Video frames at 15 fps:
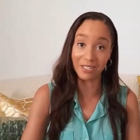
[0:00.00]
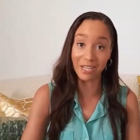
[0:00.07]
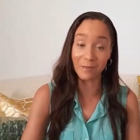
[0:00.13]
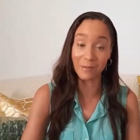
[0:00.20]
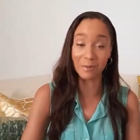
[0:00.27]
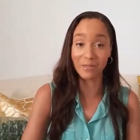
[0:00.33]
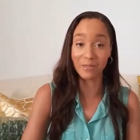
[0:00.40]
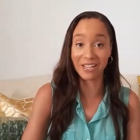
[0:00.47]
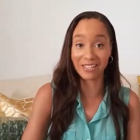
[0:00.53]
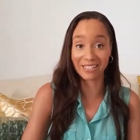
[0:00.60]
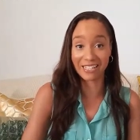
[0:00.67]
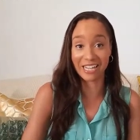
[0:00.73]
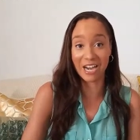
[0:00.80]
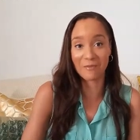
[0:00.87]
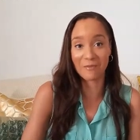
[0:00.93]
coming behind the
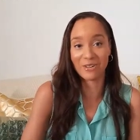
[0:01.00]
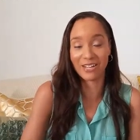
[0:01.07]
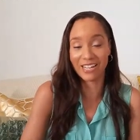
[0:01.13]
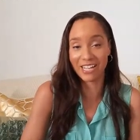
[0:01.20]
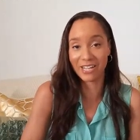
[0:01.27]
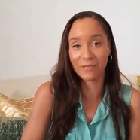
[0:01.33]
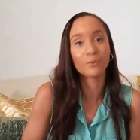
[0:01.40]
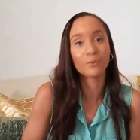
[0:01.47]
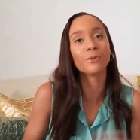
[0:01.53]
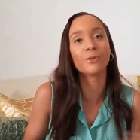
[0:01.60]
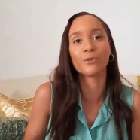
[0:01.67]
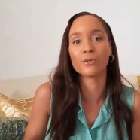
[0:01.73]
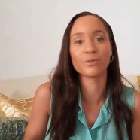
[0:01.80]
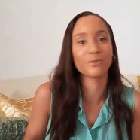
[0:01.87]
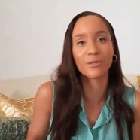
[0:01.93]
camera again. Who
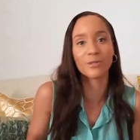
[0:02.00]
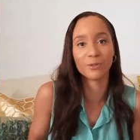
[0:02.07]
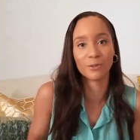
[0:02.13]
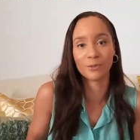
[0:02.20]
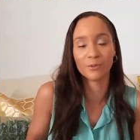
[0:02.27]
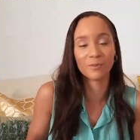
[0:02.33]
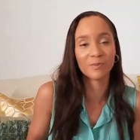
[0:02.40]
knows? We don't know.